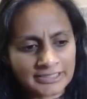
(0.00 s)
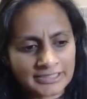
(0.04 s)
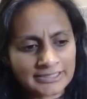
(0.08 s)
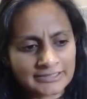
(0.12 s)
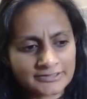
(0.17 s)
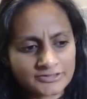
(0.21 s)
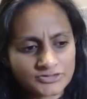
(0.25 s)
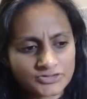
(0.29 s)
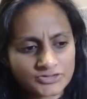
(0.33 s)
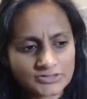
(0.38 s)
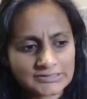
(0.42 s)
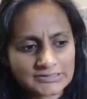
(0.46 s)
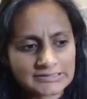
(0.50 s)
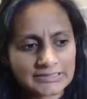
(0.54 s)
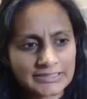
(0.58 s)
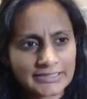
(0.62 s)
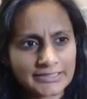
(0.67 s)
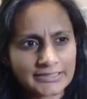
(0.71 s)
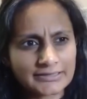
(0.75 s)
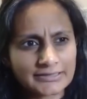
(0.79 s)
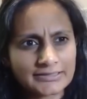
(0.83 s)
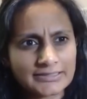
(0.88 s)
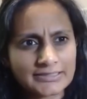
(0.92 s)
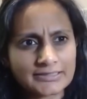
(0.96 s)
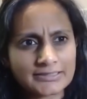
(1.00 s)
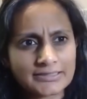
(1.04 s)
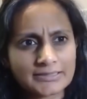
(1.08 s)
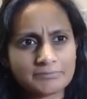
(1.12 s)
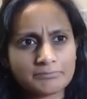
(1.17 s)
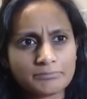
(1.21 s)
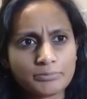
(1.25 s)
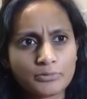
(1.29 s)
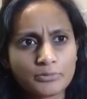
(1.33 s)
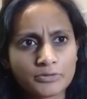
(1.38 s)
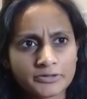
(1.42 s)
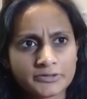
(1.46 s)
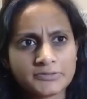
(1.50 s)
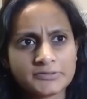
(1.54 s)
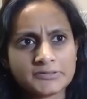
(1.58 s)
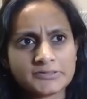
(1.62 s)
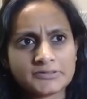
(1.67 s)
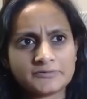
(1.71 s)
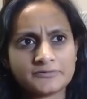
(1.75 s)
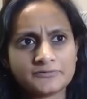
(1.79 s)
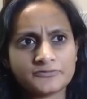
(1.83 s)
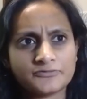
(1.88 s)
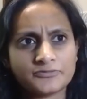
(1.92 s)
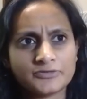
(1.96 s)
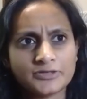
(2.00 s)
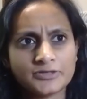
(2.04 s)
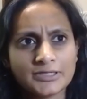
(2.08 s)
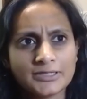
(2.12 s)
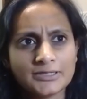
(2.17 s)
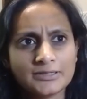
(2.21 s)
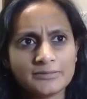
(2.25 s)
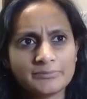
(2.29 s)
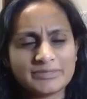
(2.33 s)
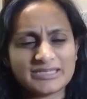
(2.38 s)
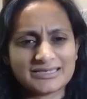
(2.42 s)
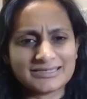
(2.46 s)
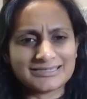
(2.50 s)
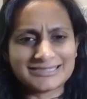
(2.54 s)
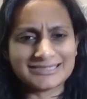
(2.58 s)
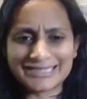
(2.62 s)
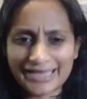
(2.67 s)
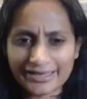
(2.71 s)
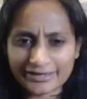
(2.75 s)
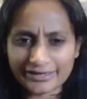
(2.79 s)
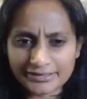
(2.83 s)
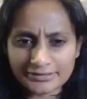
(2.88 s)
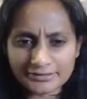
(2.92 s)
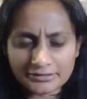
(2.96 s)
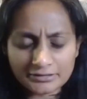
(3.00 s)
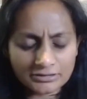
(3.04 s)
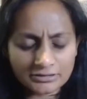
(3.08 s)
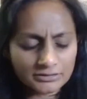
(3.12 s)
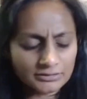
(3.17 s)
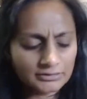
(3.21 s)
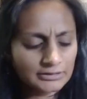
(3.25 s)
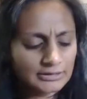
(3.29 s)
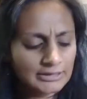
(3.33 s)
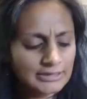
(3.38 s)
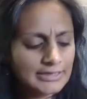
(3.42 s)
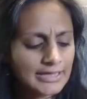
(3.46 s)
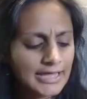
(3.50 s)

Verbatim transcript: yet is just like the importance of being technical.